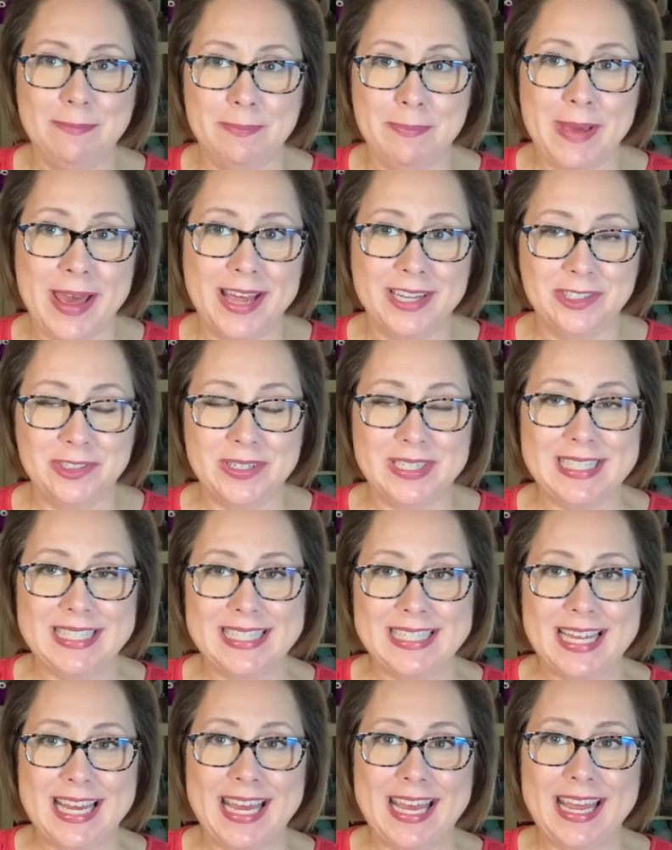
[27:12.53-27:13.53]
Patrick's
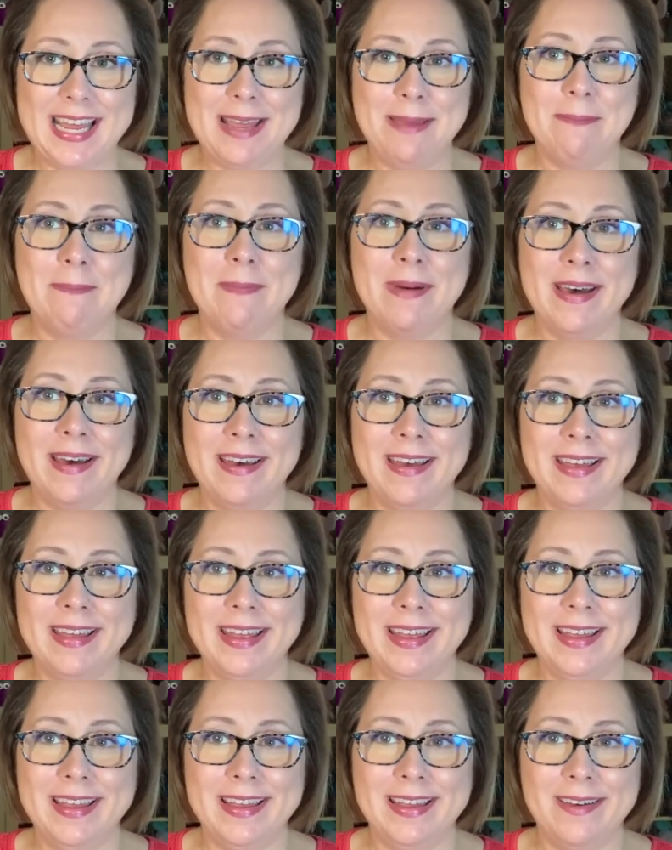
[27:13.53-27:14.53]
Day,
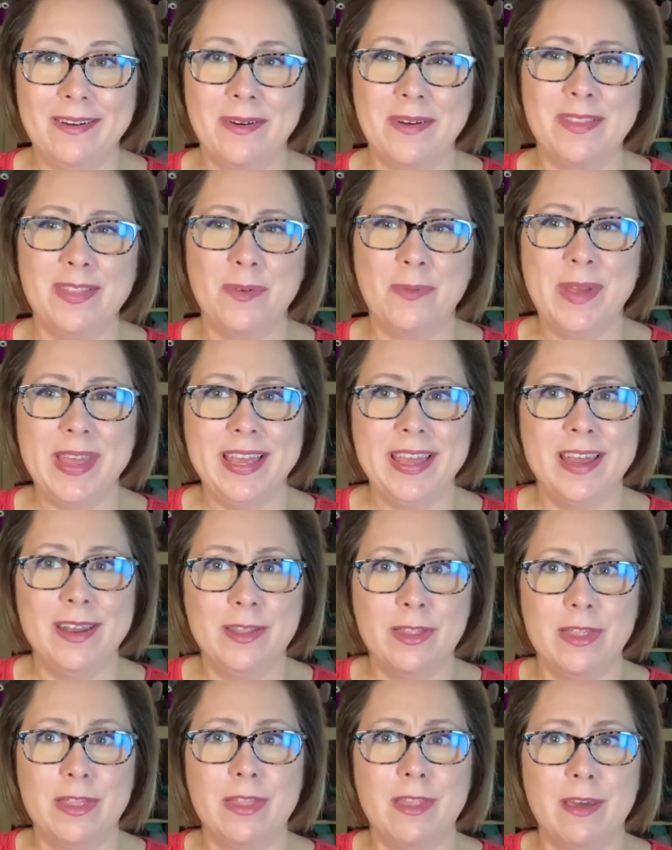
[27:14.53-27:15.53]
my, or the
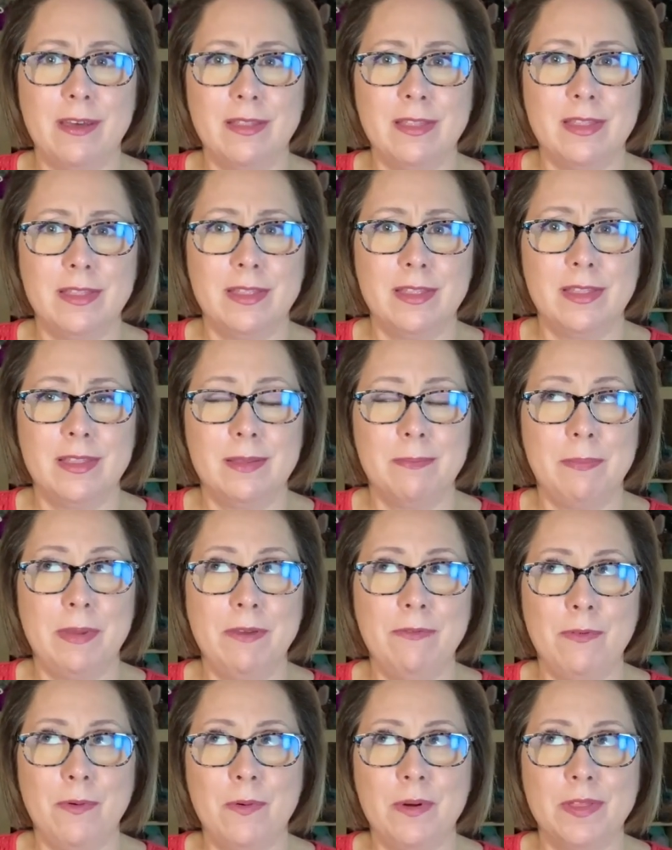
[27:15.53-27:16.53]
weekend
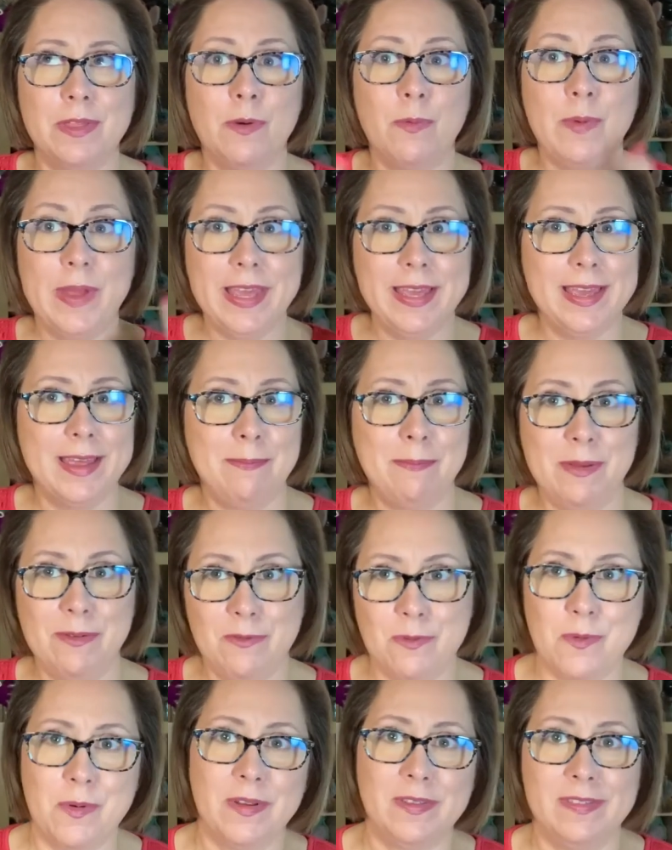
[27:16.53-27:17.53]
before the weekend
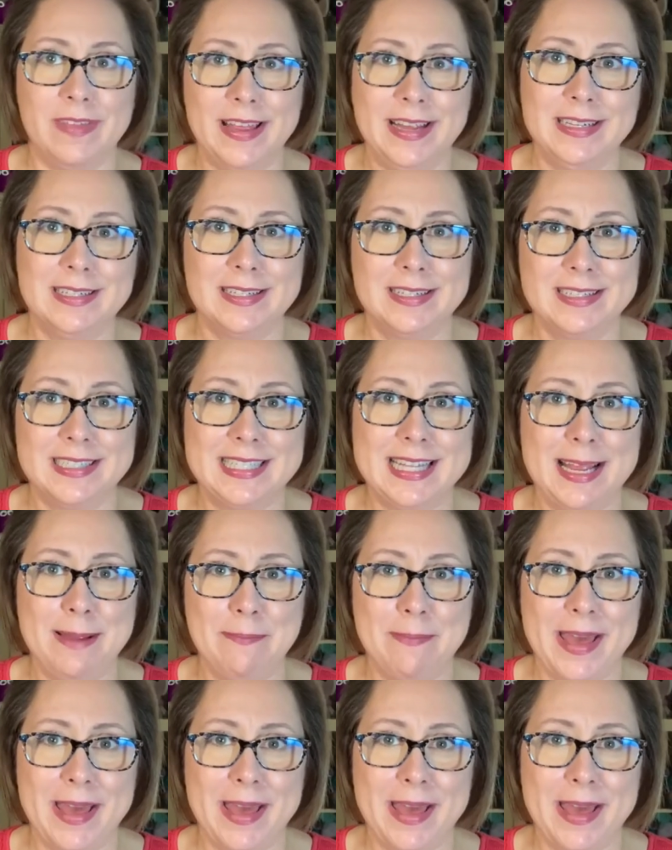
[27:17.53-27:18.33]
before, I think, St.